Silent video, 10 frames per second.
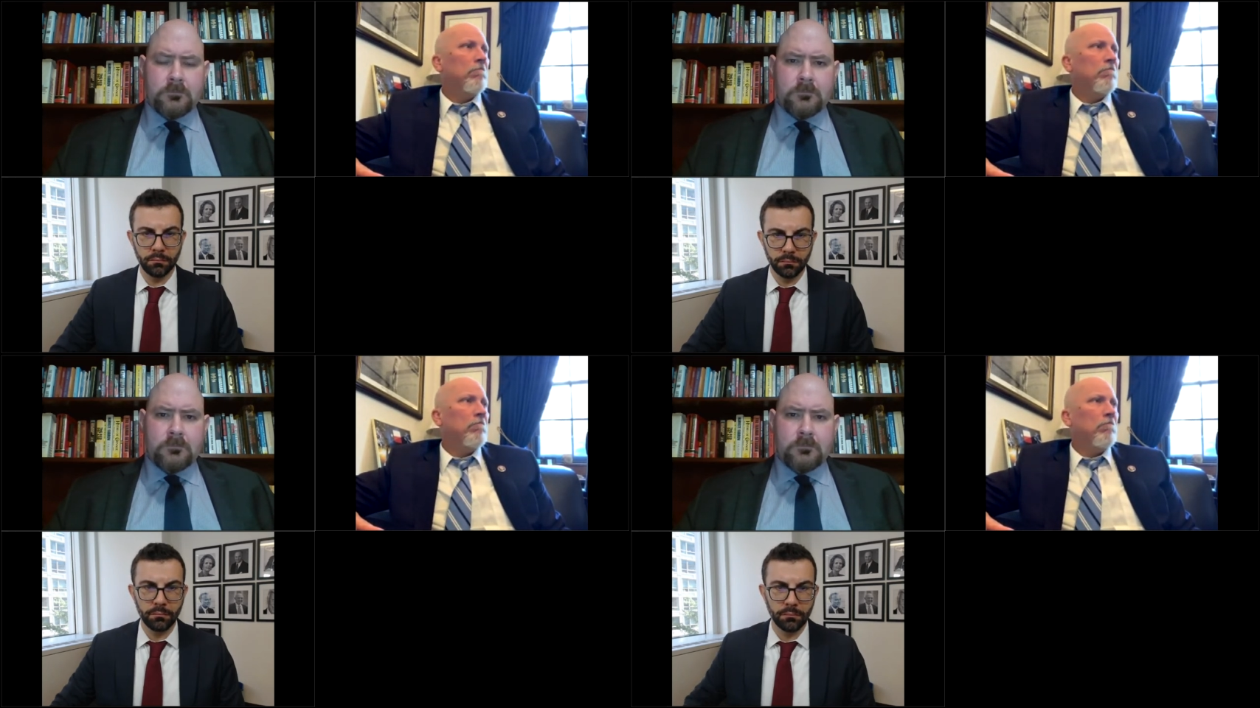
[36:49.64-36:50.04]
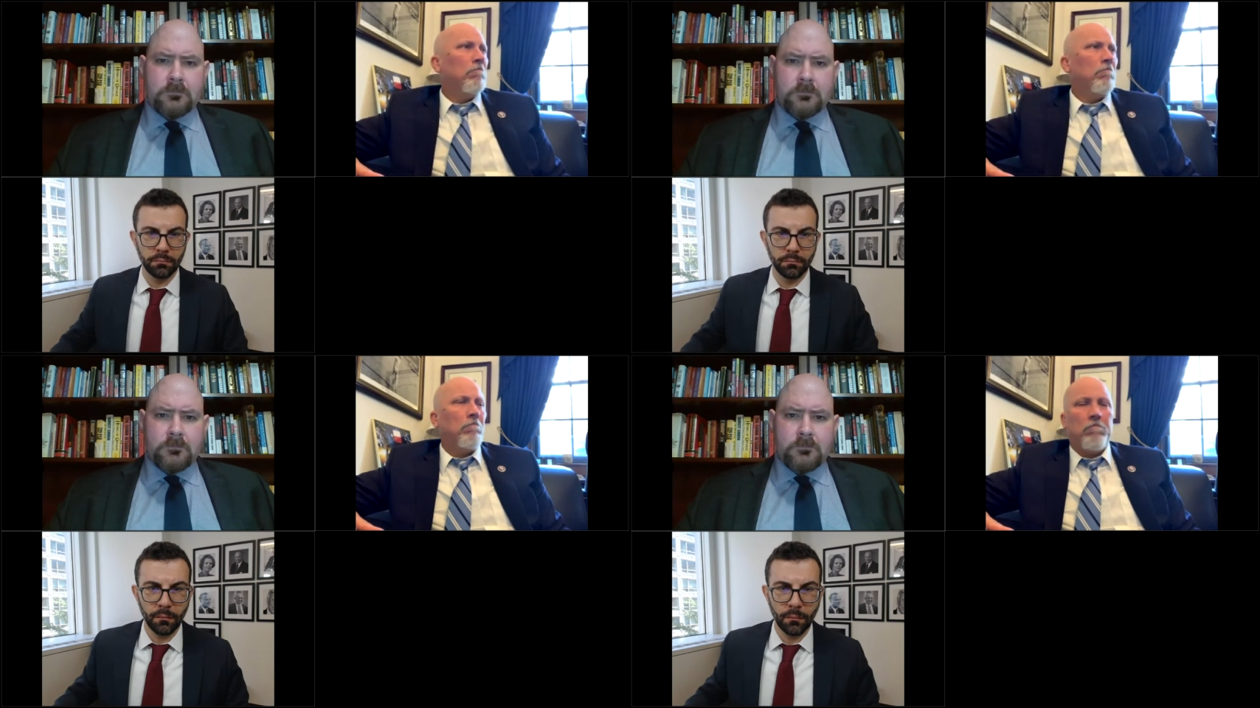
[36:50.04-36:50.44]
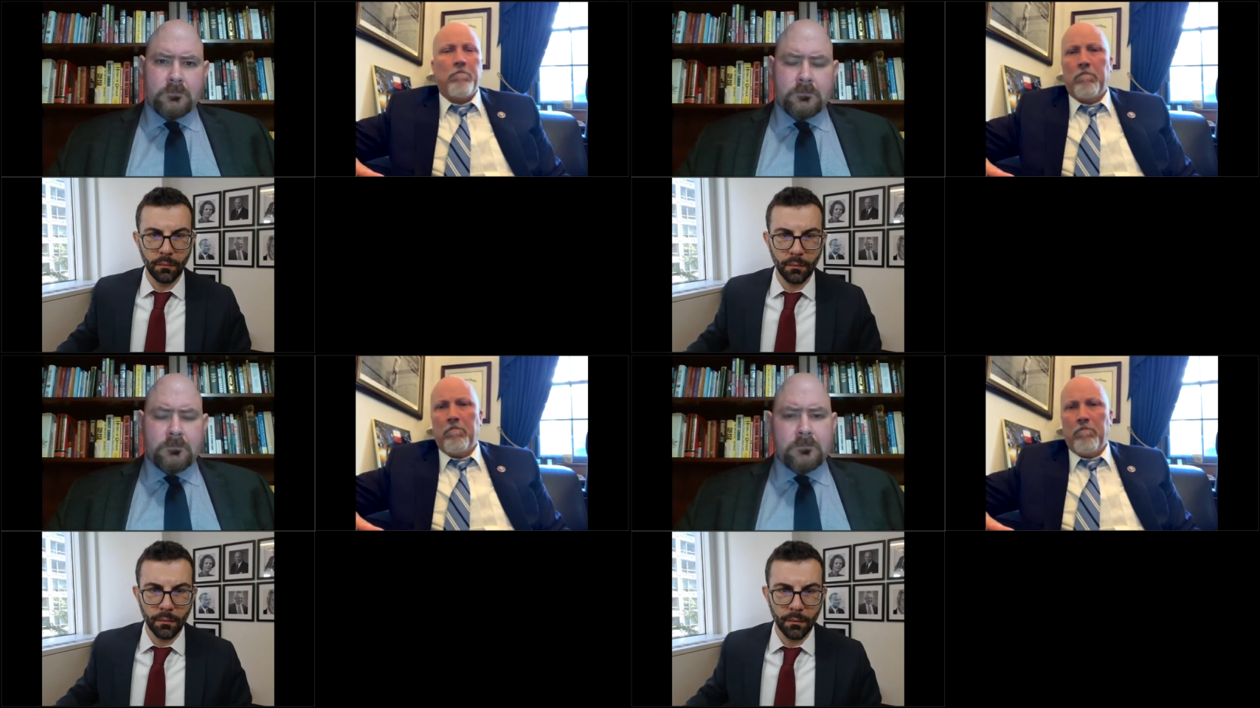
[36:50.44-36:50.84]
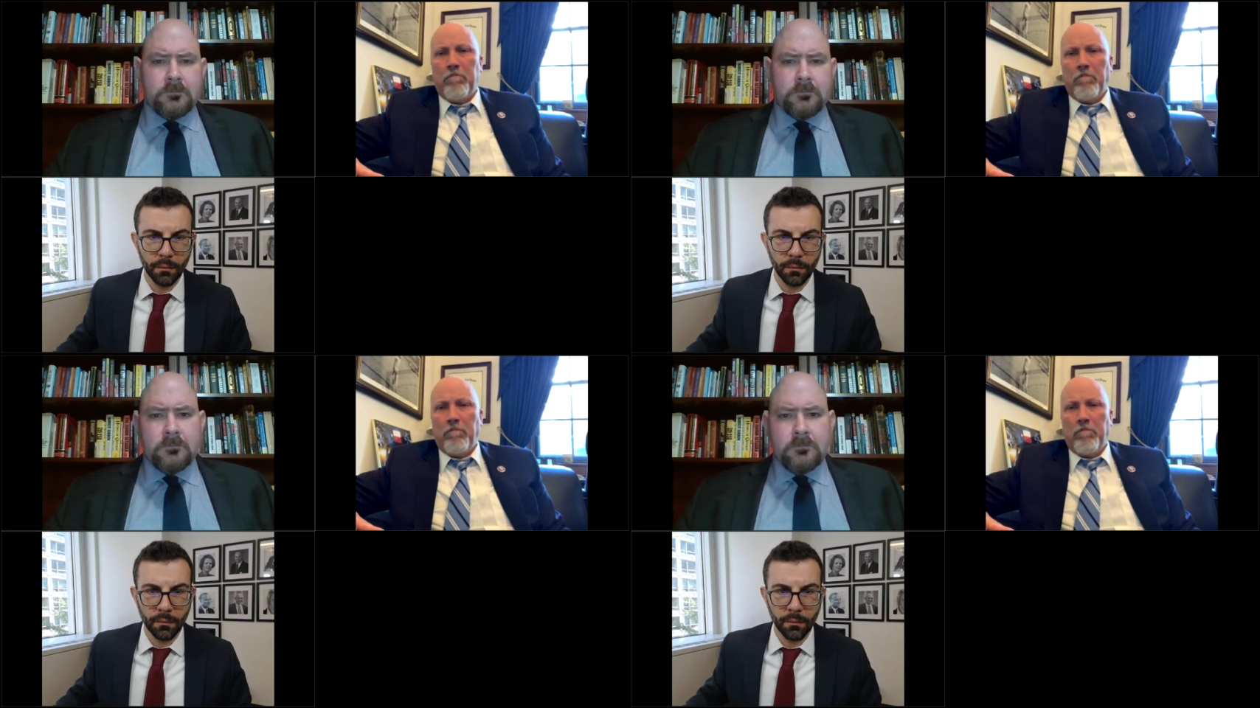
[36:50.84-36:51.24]

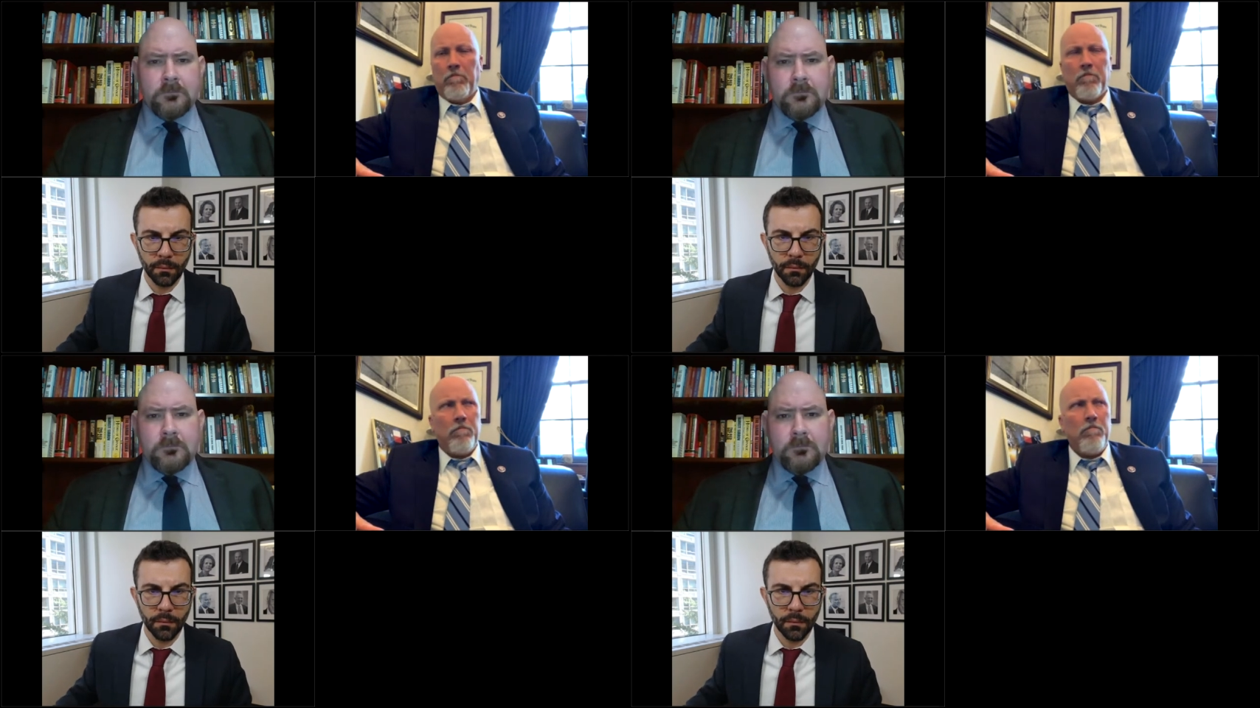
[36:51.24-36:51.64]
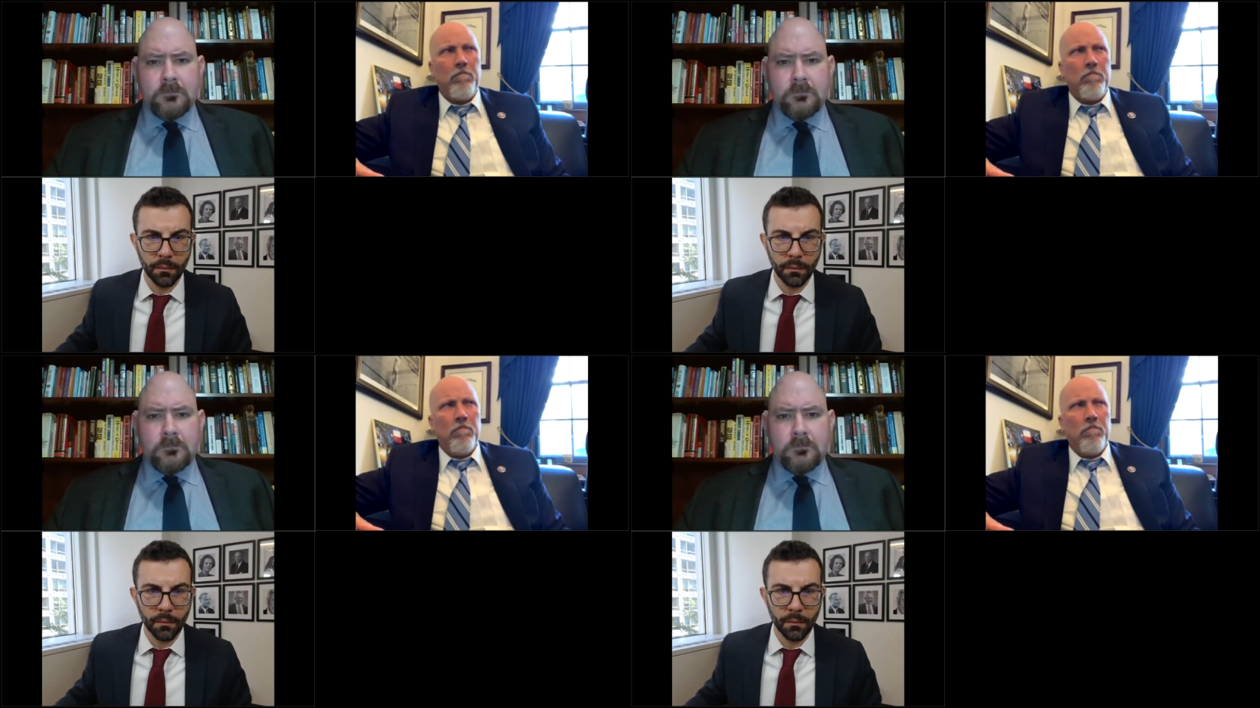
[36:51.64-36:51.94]
(no one is talking)